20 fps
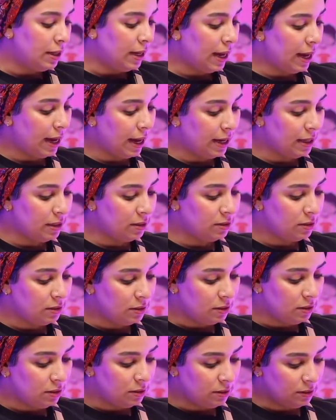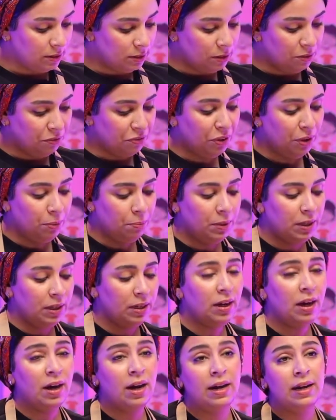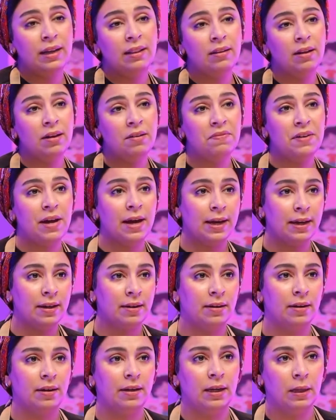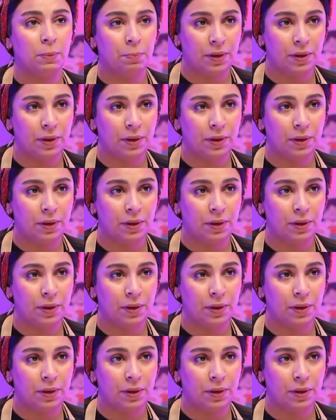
And for me, I love acrylic